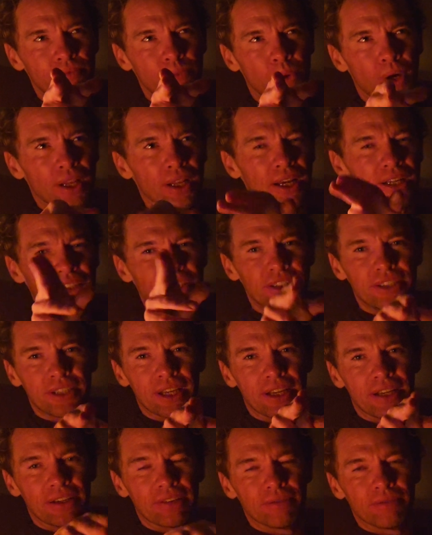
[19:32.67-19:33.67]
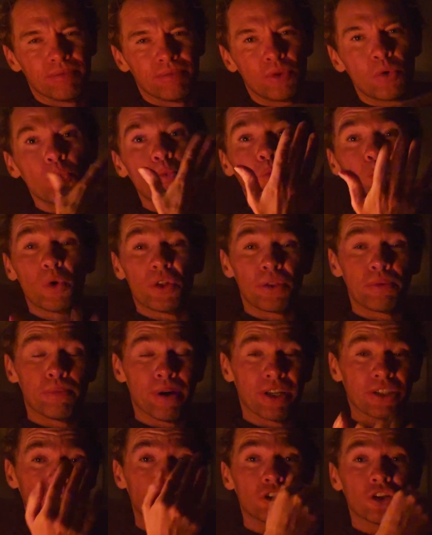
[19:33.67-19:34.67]
while I sing with
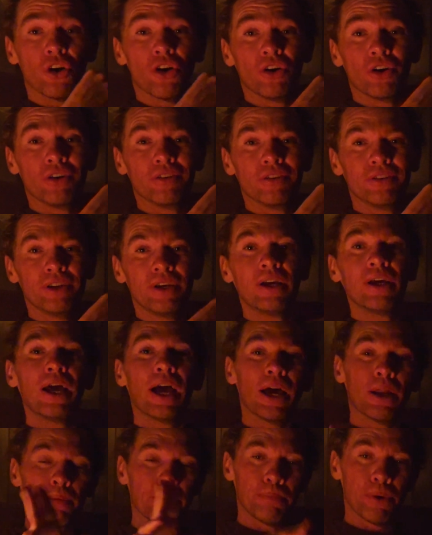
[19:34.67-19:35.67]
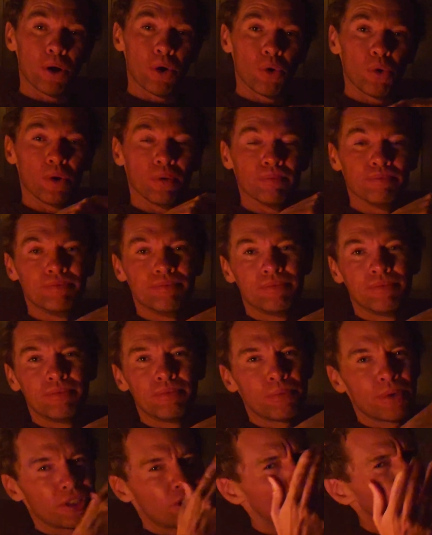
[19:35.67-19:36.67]
my song and poem.
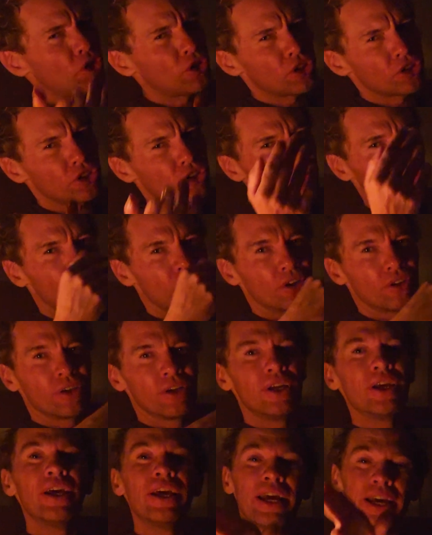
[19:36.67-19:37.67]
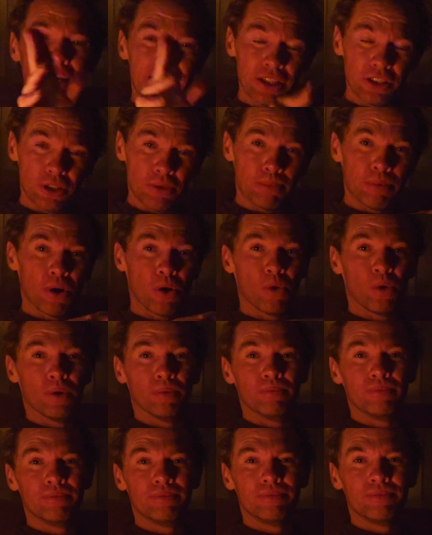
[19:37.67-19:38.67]
But it's not a song. It is a
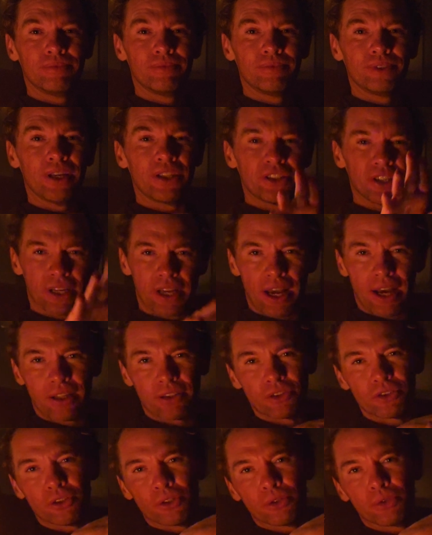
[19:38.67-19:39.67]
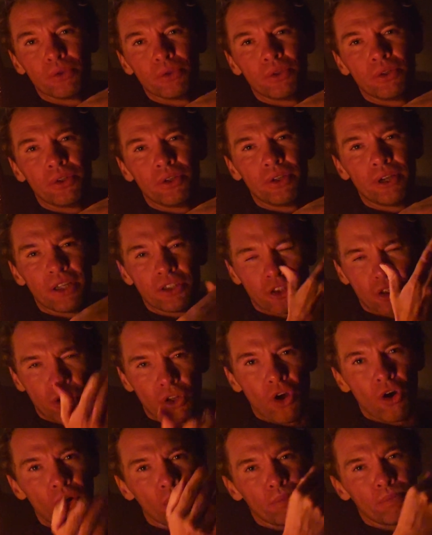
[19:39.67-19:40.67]
poem. It's a canto. It's a
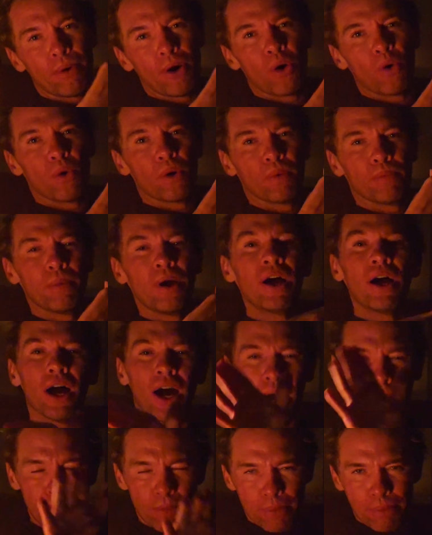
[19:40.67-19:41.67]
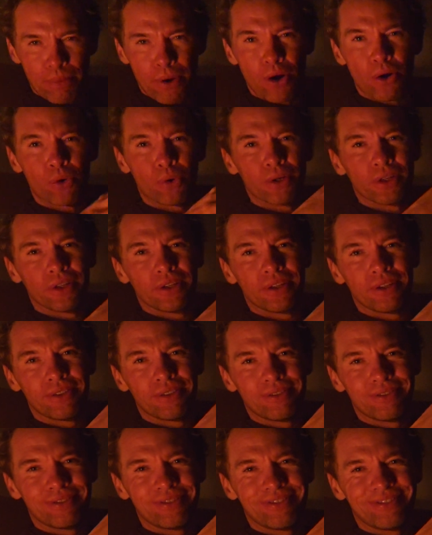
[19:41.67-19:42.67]
long poem. I'm a poet,
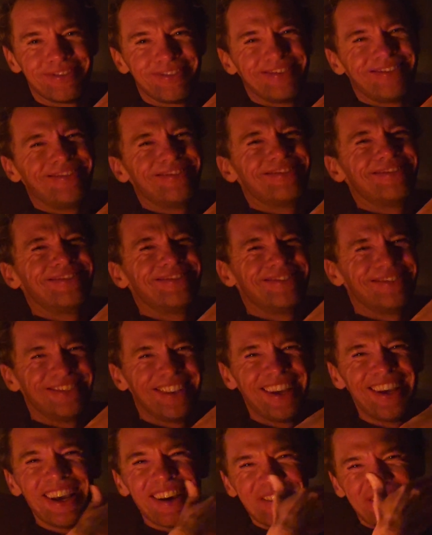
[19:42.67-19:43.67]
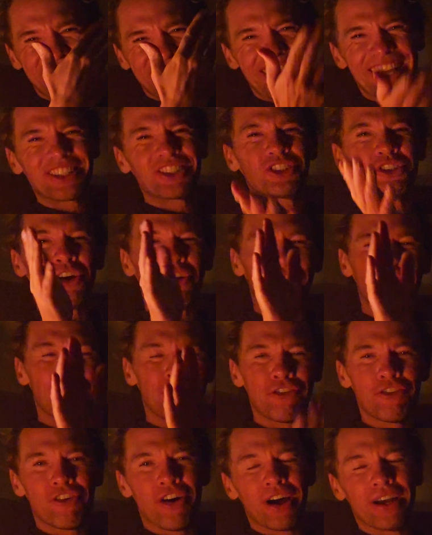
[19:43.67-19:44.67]
but let's
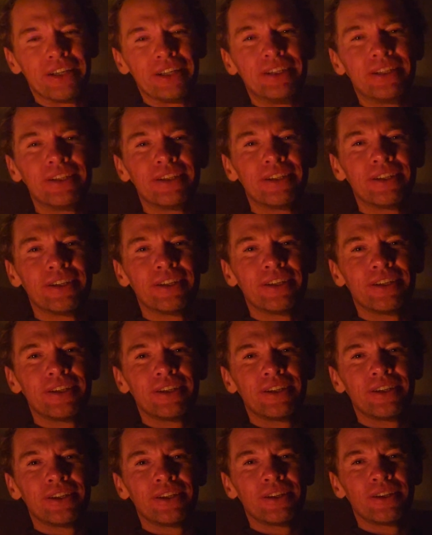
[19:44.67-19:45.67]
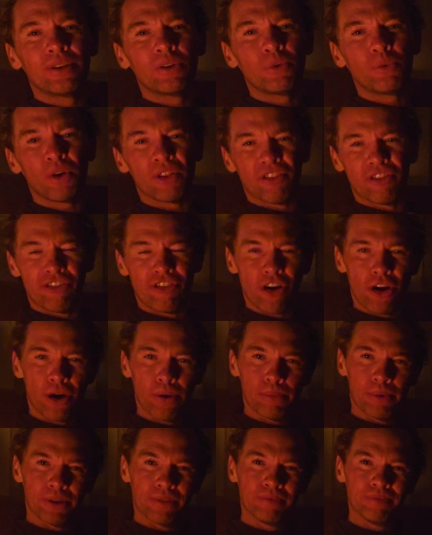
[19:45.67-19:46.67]
not fight with
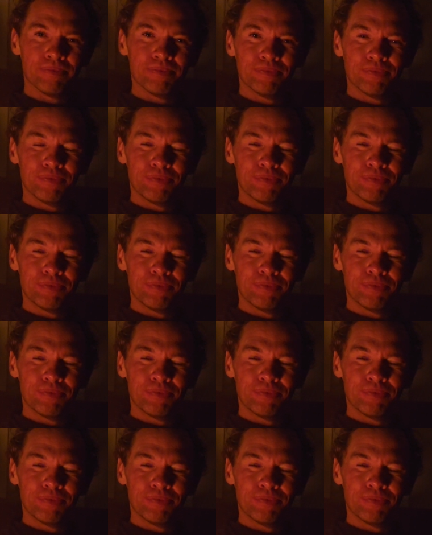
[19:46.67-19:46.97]
vermin.